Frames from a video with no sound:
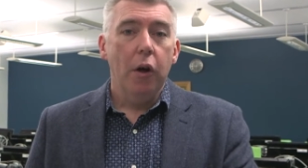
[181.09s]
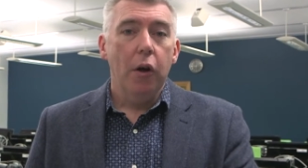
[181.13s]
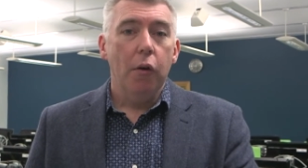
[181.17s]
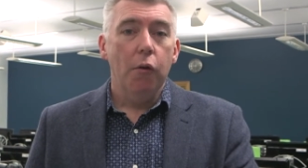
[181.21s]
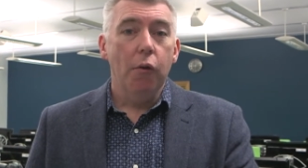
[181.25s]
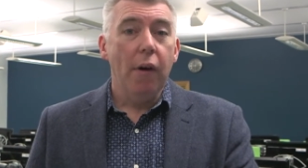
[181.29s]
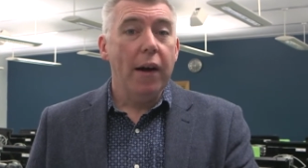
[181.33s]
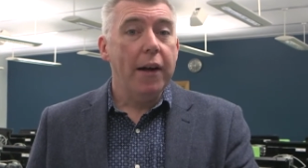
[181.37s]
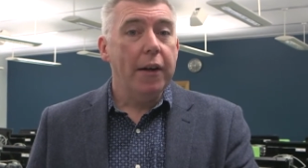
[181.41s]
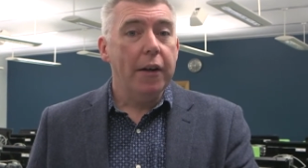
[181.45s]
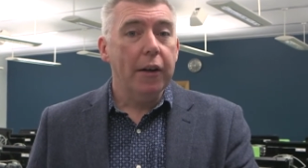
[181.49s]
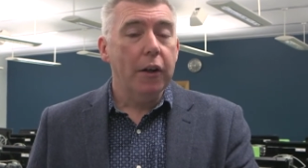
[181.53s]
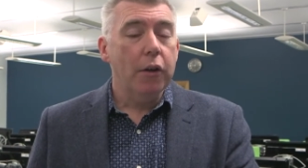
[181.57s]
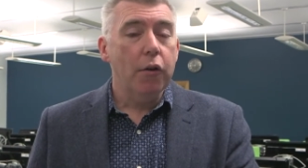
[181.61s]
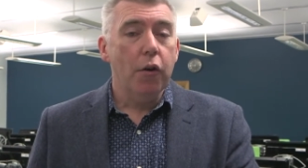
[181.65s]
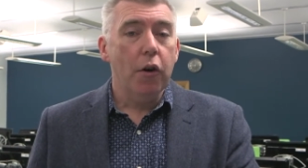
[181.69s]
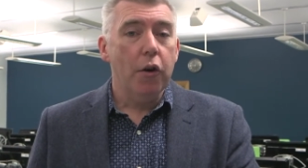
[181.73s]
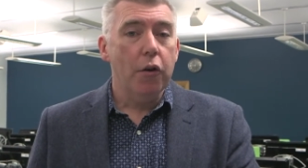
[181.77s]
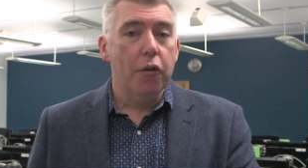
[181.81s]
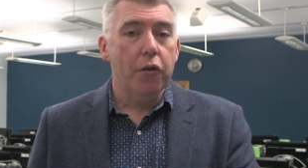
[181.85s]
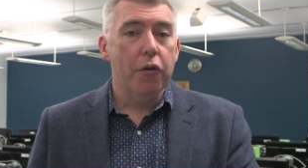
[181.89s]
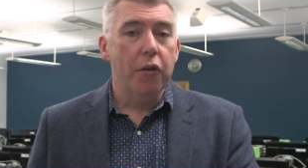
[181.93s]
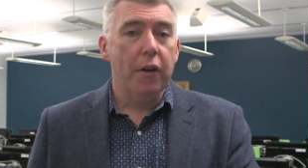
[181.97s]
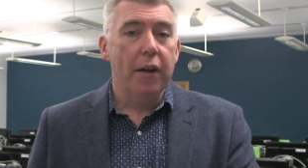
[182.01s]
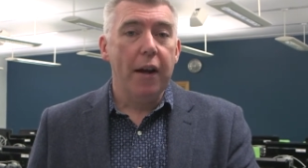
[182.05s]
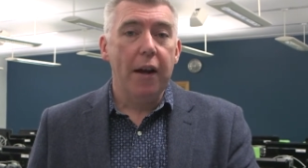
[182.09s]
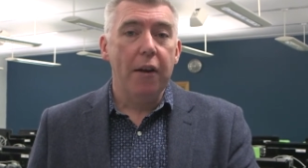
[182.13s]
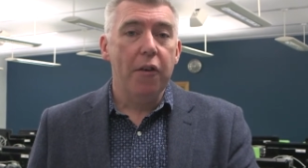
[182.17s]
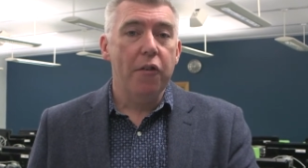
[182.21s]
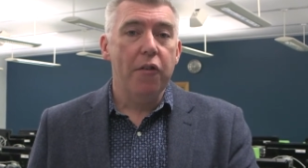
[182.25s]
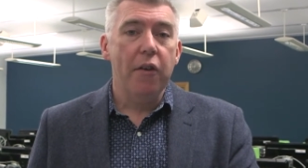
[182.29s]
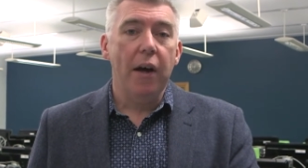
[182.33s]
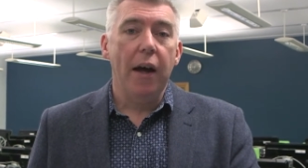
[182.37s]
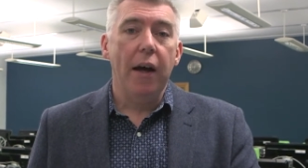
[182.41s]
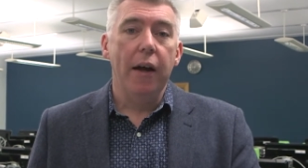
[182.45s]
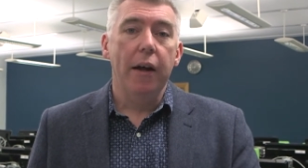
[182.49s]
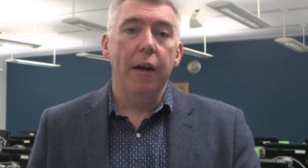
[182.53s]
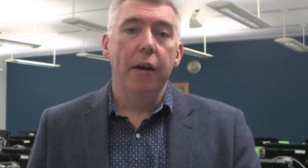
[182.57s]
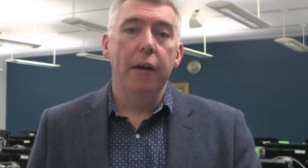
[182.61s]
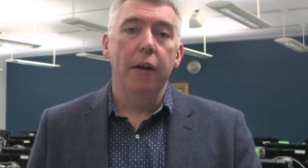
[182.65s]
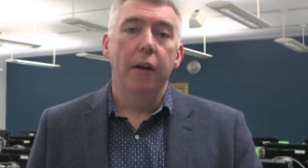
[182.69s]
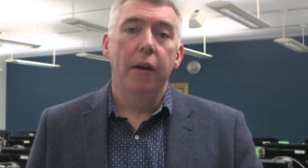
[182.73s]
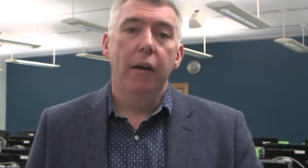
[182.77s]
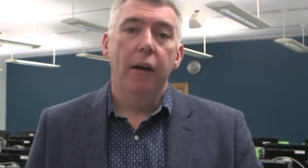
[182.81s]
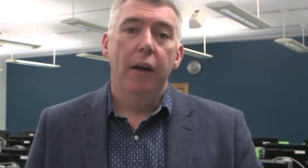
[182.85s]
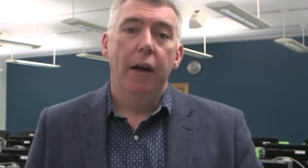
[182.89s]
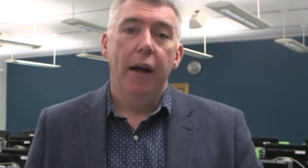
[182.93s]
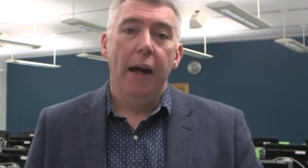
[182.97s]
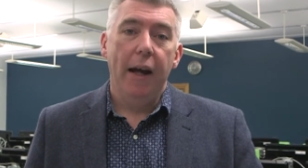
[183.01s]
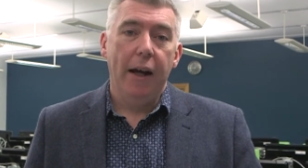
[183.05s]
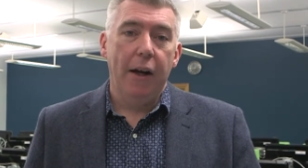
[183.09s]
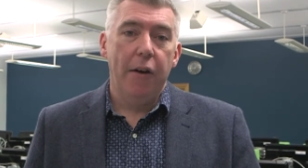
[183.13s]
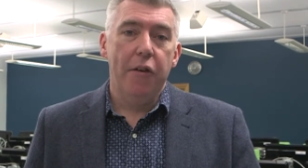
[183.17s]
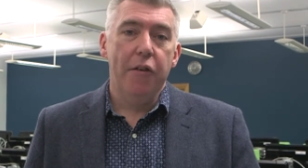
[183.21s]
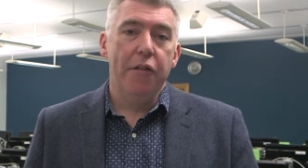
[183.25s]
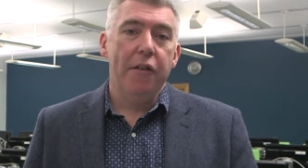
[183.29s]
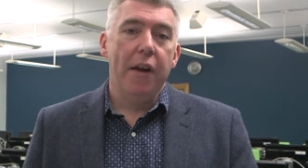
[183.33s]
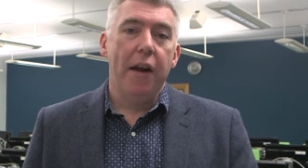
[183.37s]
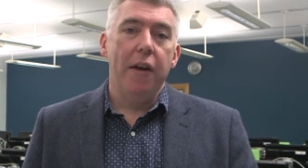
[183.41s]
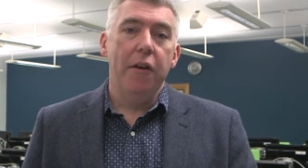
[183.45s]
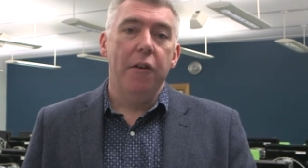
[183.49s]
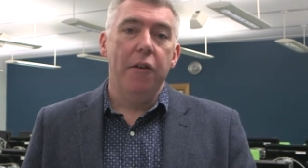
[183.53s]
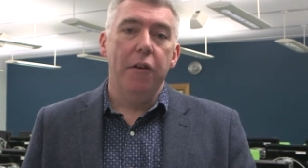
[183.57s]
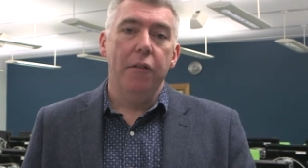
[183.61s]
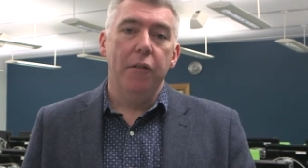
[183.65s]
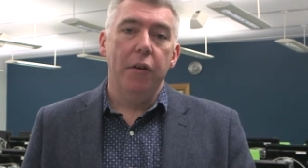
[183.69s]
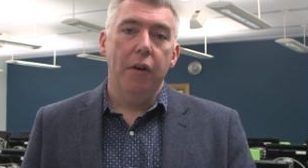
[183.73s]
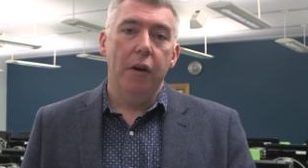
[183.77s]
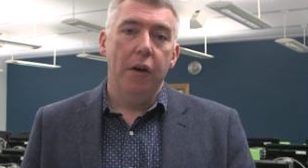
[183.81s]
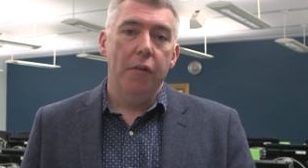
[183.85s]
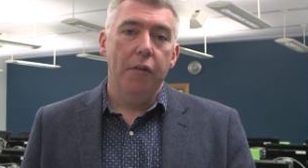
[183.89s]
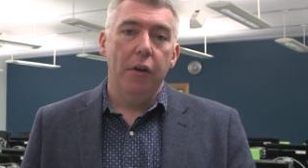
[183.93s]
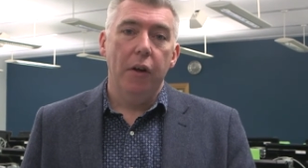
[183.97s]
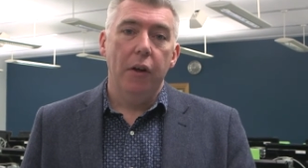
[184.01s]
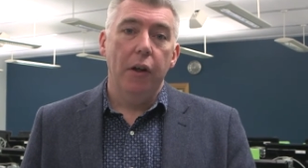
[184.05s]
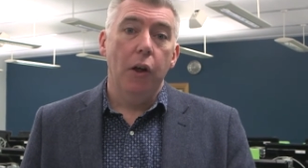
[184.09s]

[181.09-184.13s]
right across an entire extent of a